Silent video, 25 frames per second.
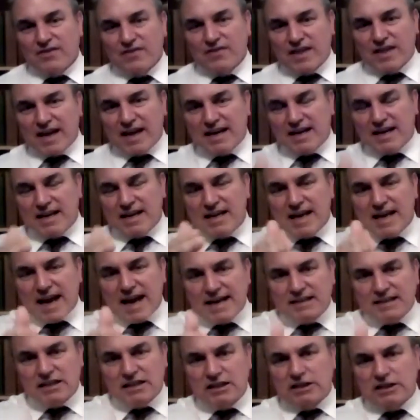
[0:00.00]
then
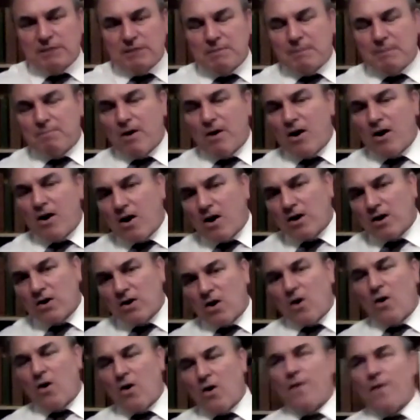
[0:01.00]
yes, it should be part
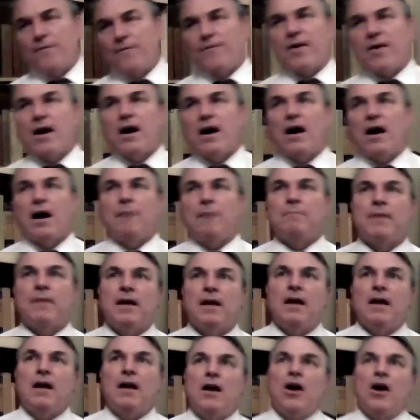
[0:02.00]
of um,
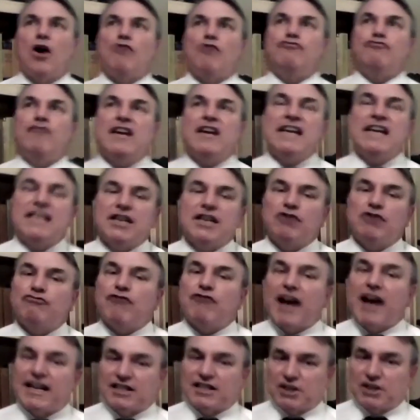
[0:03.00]
a reading
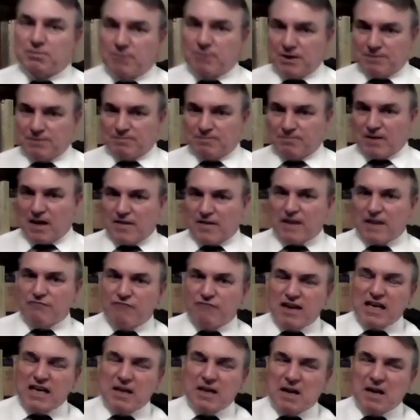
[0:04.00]
regimen. I think
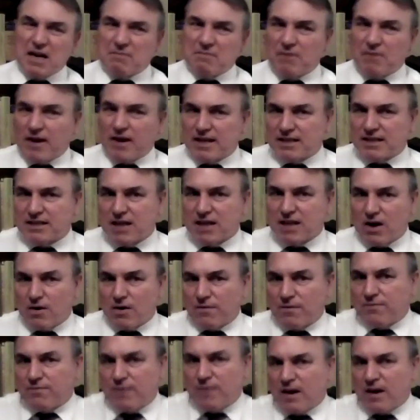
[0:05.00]
reading it by
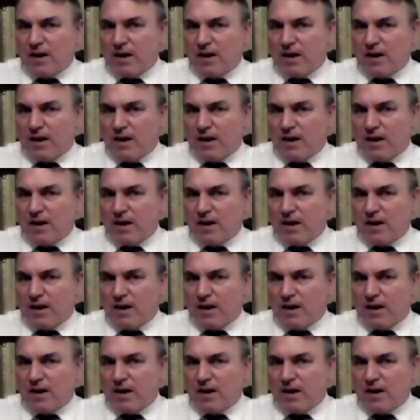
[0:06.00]
itself,